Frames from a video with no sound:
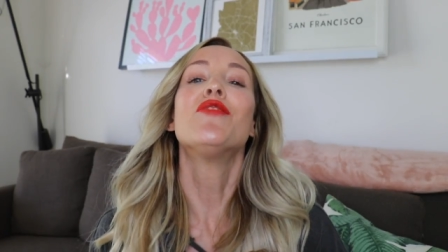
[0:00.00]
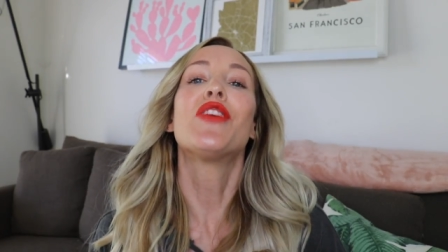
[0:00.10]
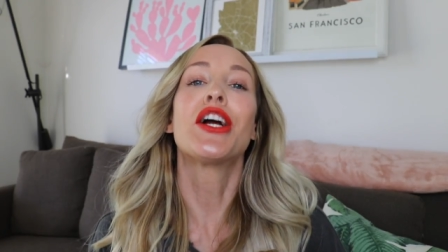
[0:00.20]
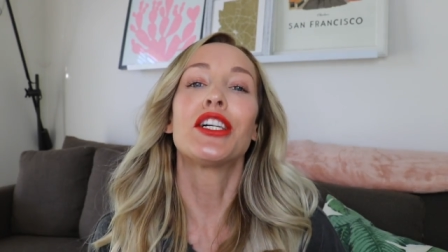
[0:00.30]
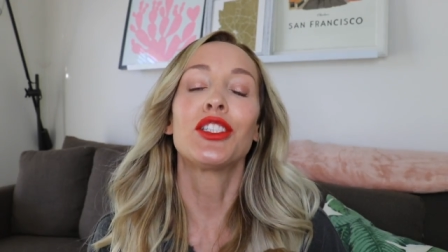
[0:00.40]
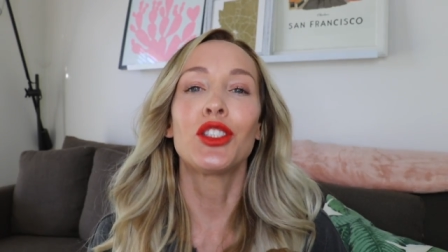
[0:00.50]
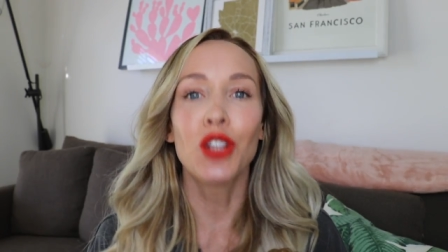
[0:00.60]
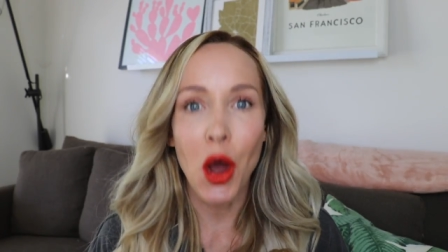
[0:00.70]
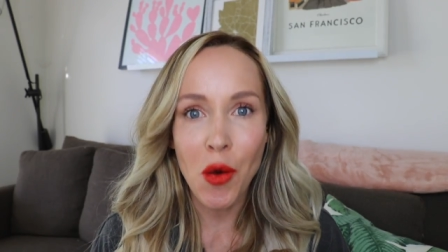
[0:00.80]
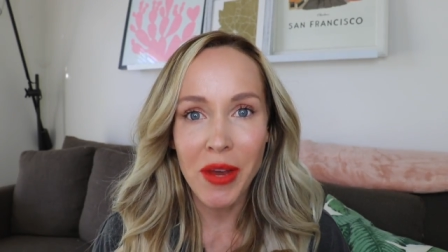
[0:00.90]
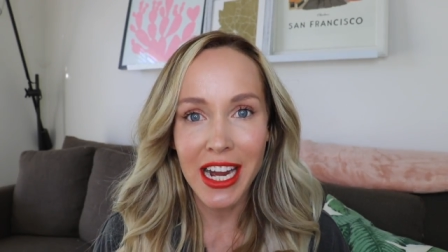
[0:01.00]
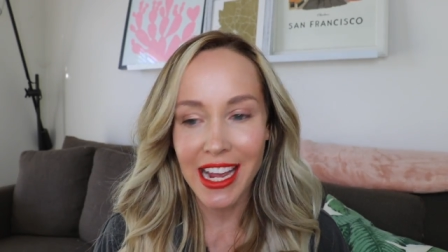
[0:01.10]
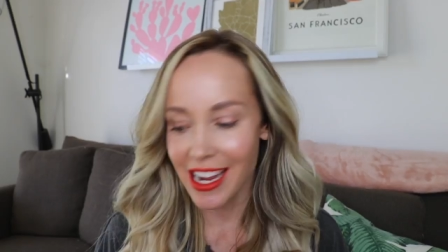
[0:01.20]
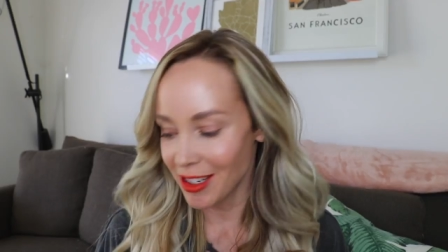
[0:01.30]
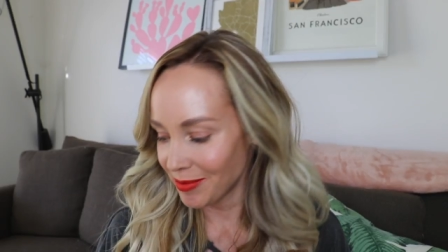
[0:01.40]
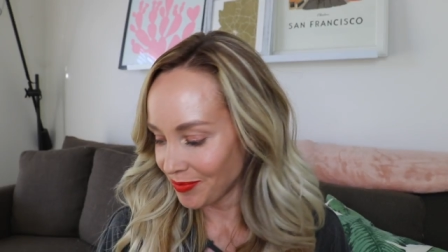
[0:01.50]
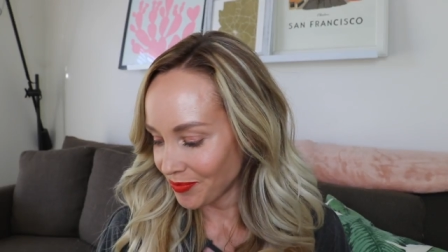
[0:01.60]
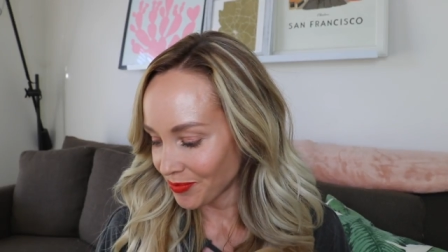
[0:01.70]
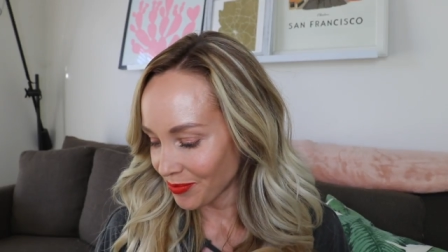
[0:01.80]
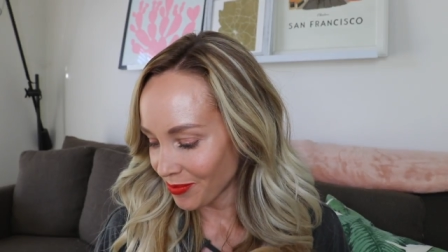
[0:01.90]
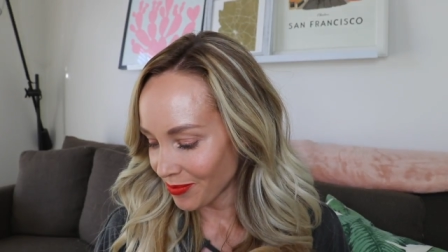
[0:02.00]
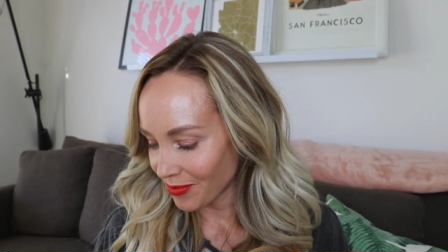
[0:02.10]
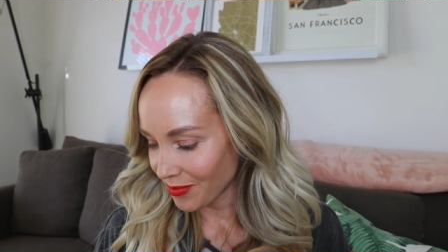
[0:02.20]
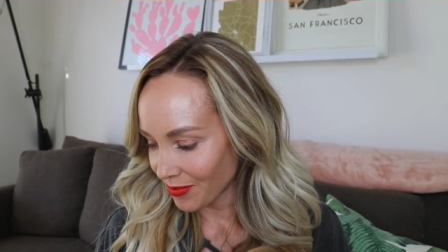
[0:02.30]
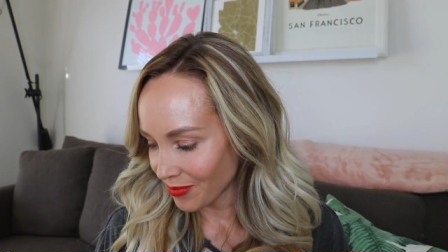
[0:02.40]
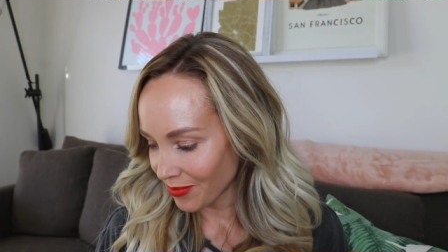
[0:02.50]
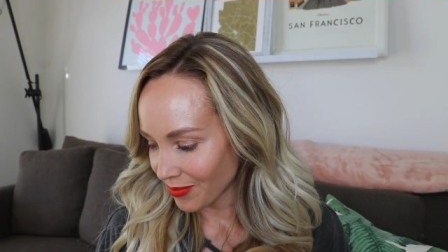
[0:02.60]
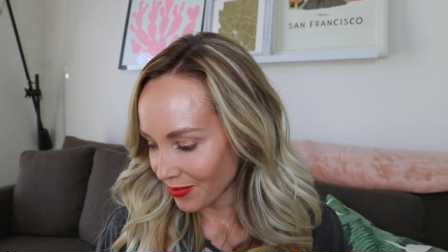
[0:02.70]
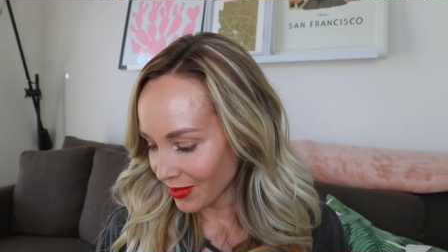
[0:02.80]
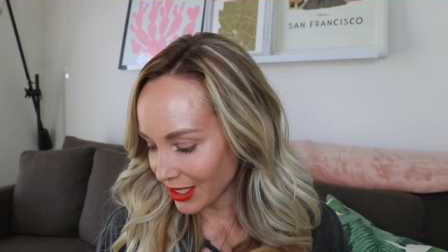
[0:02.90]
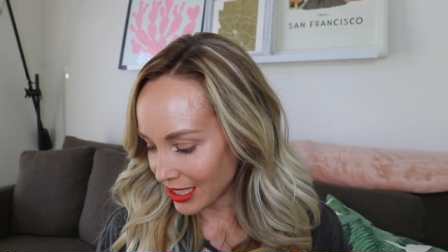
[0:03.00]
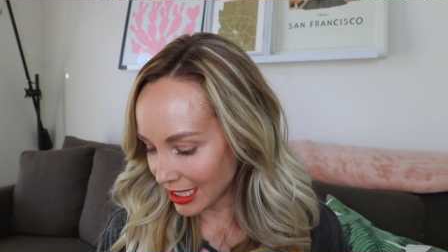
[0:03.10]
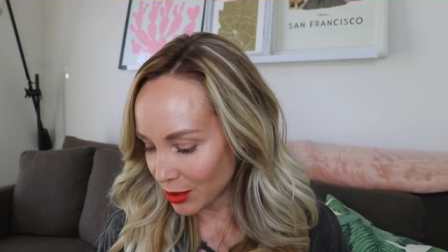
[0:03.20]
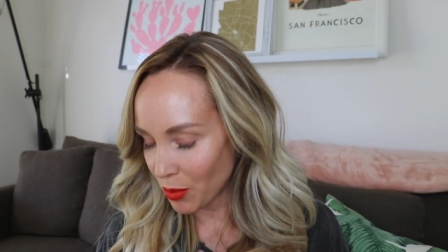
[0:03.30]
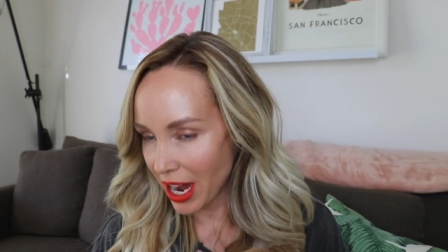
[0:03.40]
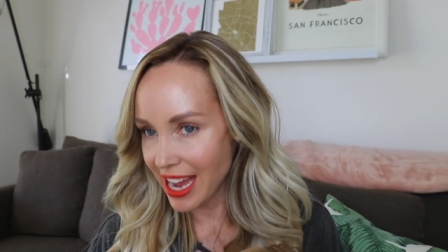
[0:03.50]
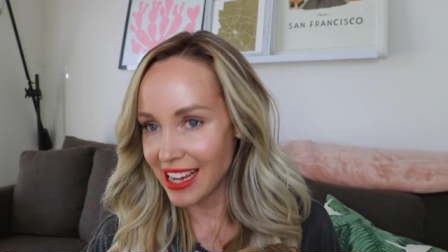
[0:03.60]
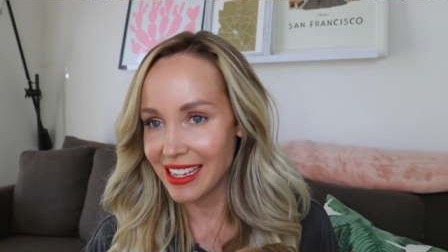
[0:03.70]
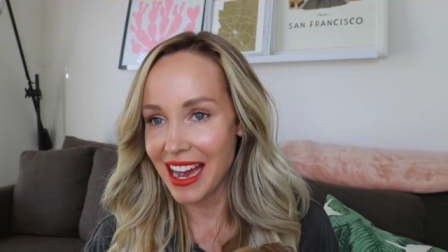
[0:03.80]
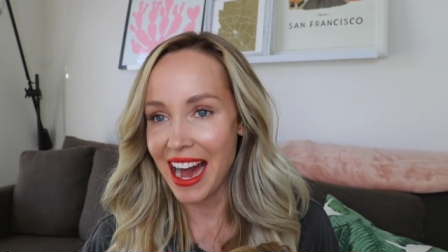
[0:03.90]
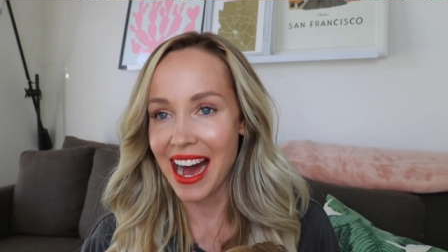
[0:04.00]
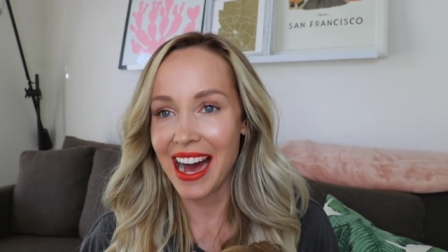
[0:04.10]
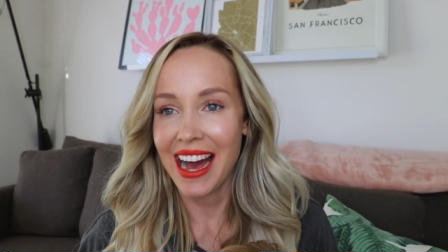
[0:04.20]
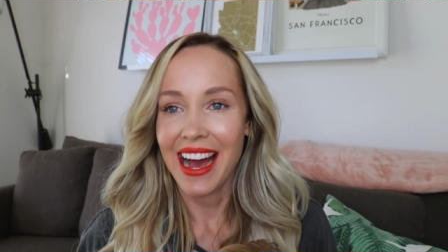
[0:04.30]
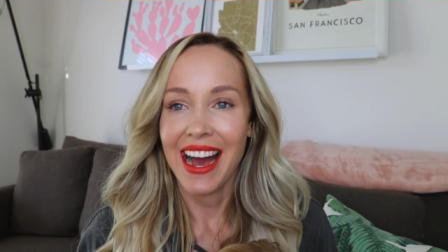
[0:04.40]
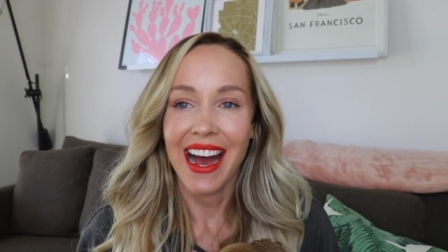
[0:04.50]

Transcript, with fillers: that's there are white. so many... White, white. That's white, yeah.